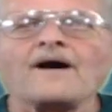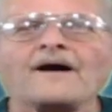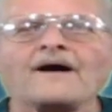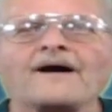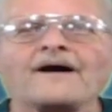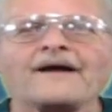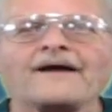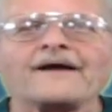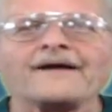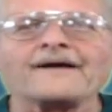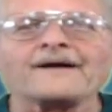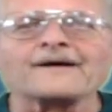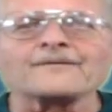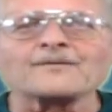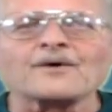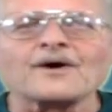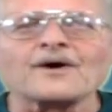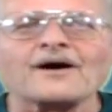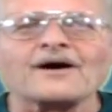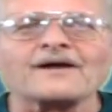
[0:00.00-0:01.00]
Hi, I'm
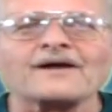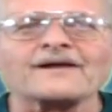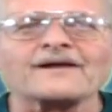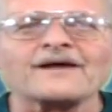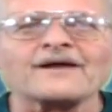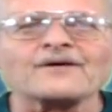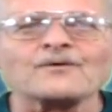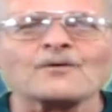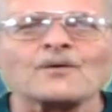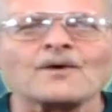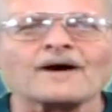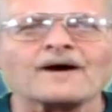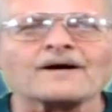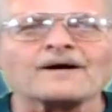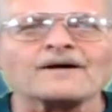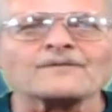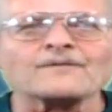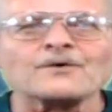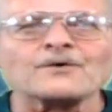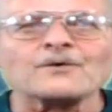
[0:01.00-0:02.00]
Ron, and
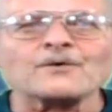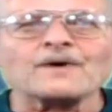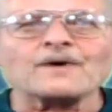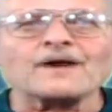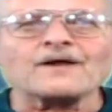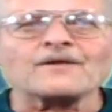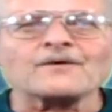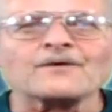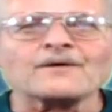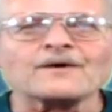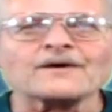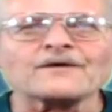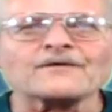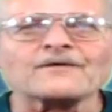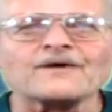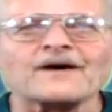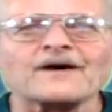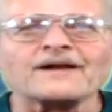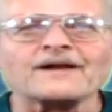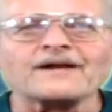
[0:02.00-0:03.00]
welcome to another
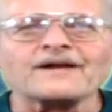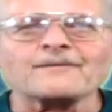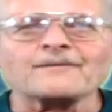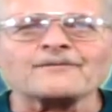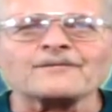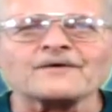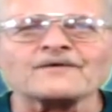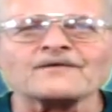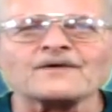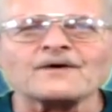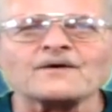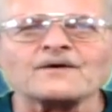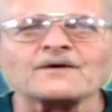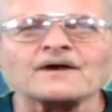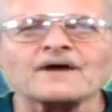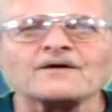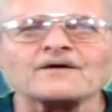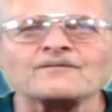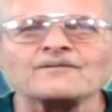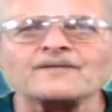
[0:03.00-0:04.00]
exciting episode
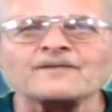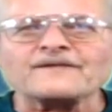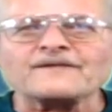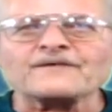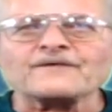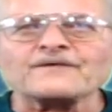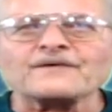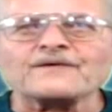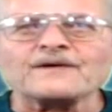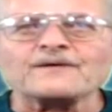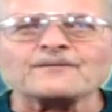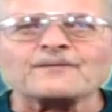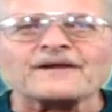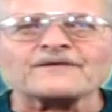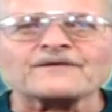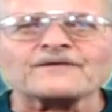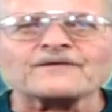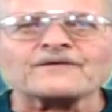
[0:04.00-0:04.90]
of Bits and Bits,